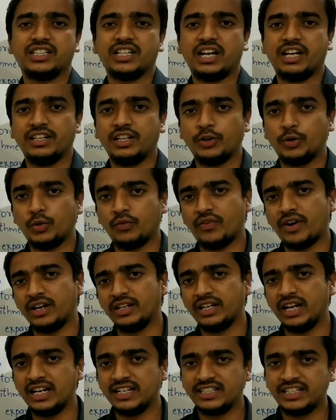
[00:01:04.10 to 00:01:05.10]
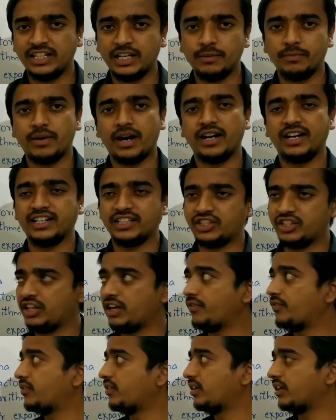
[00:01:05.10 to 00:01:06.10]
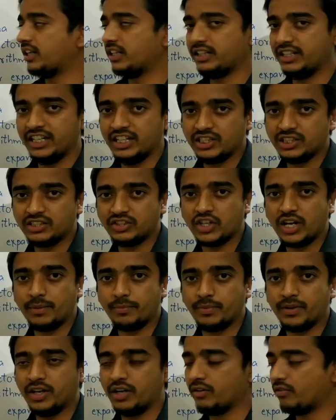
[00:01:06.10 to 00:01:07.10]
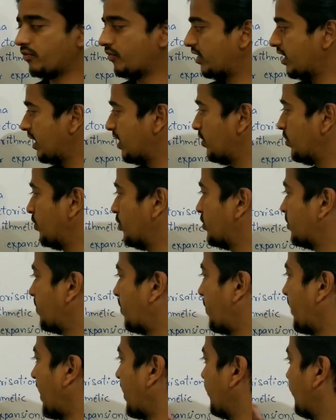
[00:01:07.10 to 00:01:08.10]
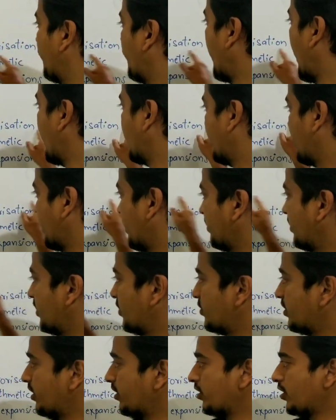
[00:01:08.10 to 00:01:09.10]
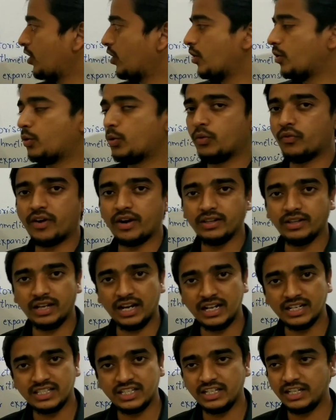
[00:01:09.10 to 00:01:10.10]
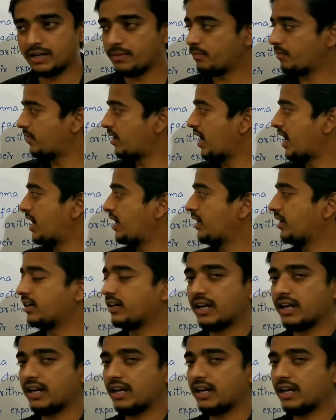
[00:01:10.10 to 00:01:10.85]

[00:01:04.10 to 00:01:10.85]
are there to find the LCM and Hcf. In this chapter we can use prime factorization to find the LCM and